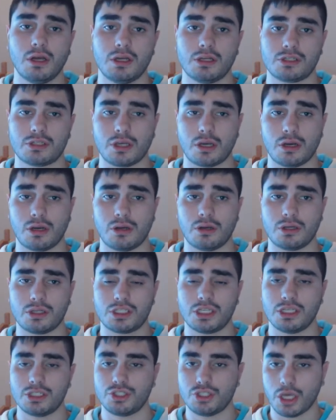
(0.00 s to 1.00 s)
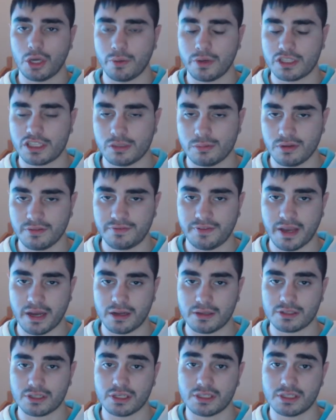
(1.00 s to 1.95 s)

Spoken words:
So she's nowhere to be found.